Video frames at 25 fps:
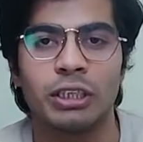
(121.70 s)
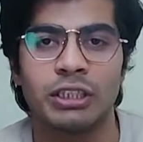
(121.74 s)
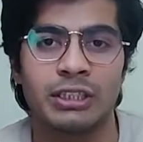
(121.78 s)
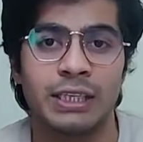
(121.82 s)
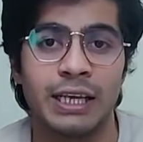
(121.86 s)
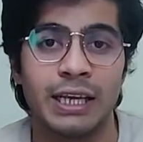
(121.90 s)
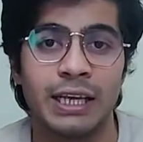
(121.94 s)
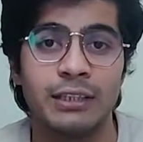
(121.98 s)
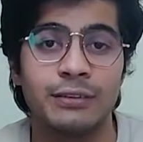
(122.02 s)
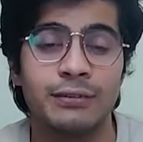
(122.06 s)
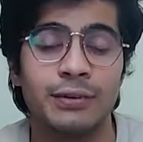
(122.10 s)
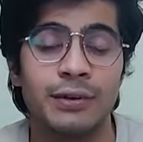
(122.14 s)
the
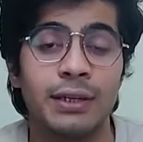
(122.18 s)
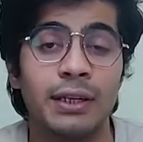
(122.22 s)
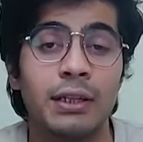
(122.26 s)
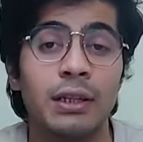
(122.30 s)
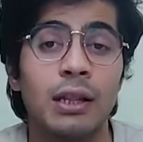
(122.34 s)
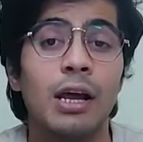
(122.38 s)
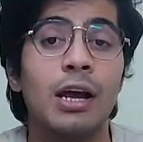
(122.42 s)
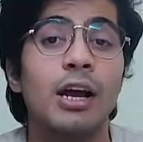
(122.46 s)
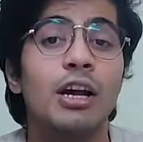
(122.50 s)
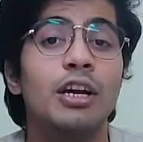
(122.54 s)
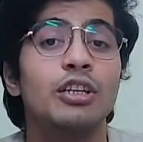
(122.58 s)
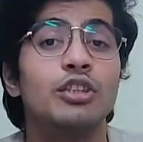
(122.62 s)
sales
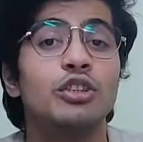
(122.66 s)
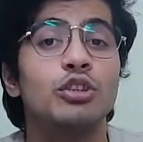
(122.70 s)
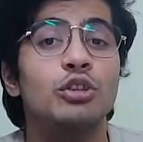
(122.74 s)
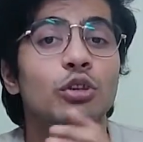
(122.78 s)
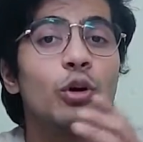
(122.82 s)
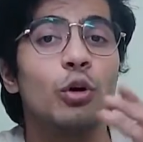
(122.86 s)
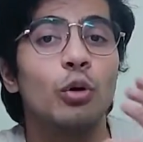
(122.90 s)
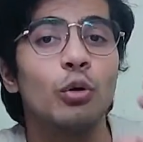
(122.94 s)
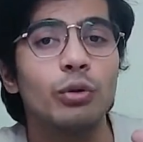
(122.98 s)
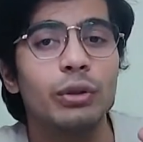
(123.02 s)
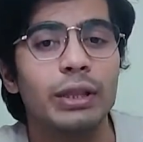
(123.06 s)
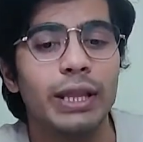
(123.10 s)
funnel,
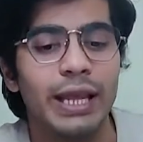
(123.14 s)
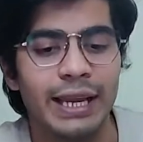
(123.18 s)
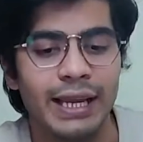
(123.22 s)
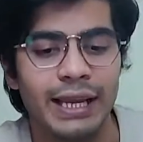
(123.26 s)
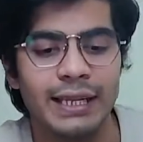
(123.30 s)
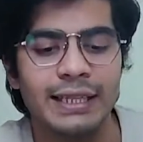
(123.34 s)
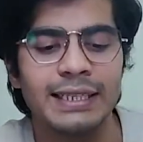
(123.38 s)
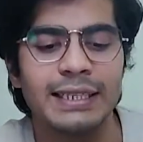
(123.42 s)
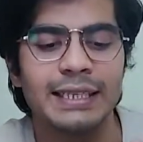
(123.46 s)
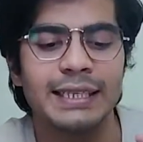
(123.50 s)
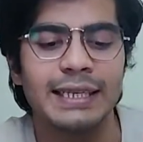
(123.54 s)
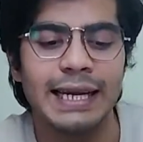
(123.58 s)
so they
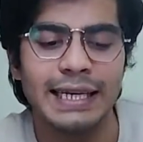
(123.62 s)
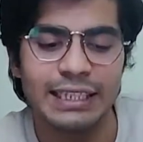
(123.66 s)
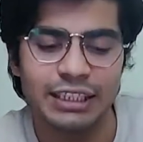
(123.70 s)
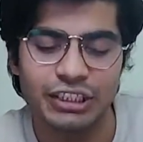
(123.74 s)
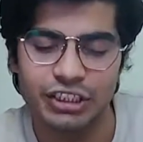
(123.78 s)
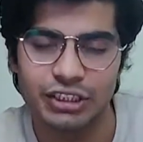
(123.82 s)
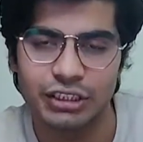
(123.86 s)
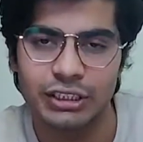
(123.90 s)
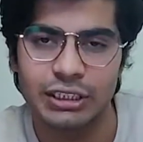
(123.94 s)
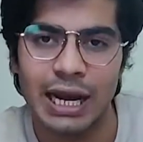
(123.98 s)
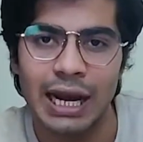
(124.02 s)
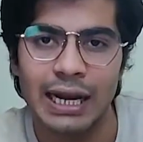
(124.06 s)
can get
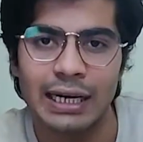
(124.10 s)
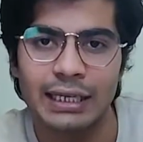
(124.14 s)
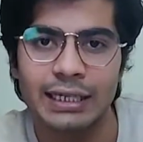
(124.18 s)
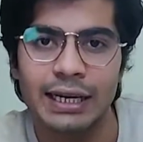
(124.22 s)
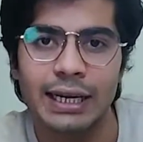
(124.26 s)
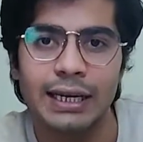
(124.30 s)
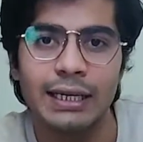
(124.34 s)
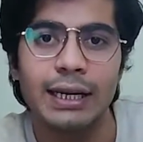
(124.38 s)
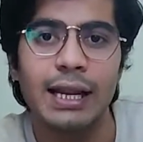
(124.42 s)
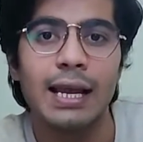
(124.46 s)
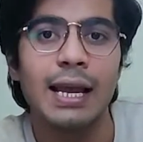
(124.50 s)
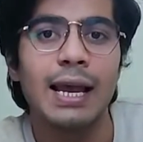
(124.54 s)

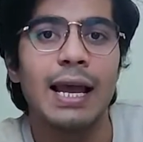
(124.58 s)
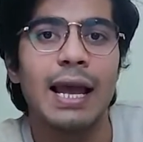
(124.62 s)
started